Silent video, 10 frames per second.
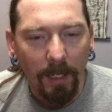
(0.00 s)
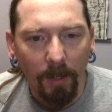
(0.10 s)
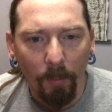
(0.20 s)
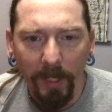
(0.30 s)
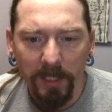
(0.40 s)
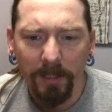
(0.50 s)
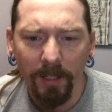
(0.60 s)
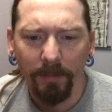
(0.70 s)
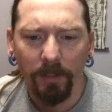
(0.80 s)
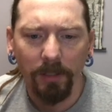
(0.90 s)
white's going to
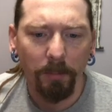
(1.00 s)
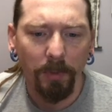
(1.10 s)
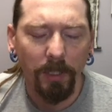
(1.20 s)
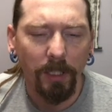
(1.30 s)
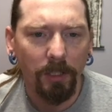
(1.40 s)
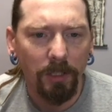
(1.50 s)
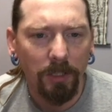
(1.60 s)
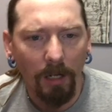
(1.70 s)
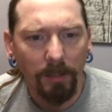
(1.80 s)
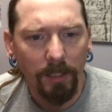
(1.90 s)
have a pretty
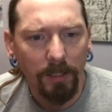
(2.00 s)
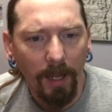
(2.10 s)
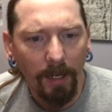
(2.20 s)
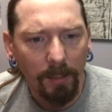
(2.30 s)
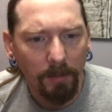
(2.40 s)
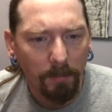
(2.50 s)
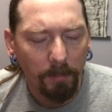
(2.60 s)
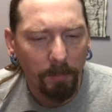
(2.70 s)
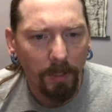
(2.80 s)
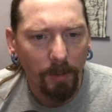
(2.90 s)
solid attack
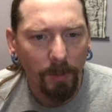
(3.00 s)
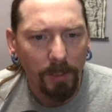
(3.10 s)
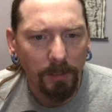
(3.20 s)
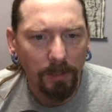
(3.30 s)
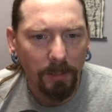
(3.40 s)
pretty quickly.